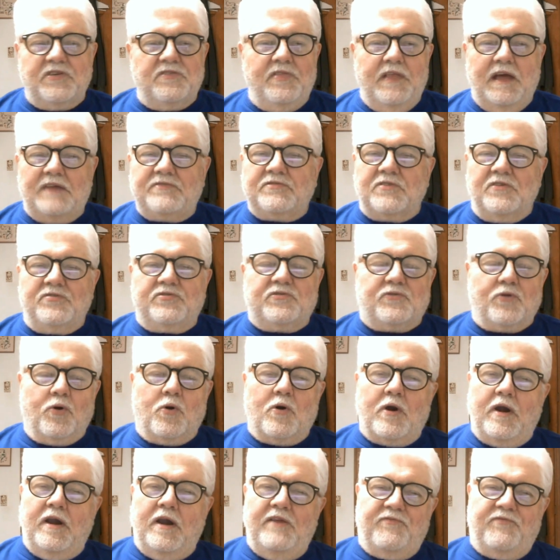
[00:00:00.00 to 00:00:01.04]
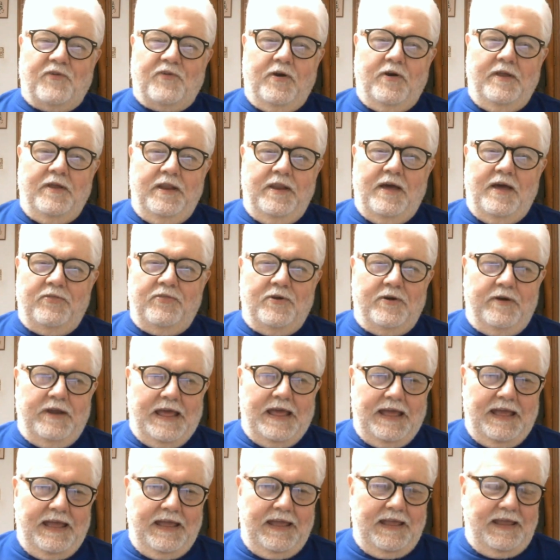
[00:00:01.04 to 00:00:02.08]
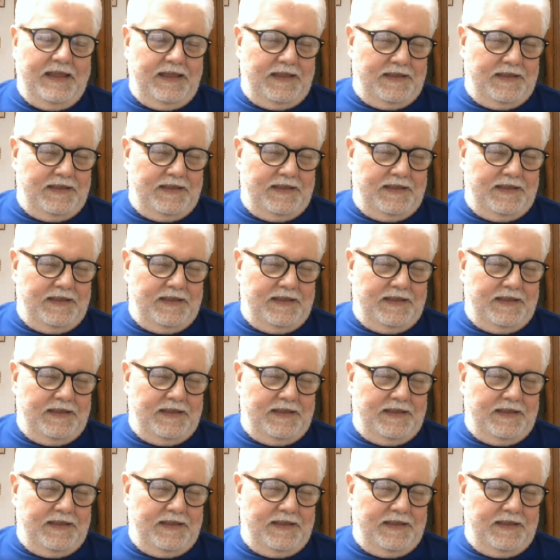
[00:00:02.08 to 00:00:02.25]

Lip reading: that's a story for another day.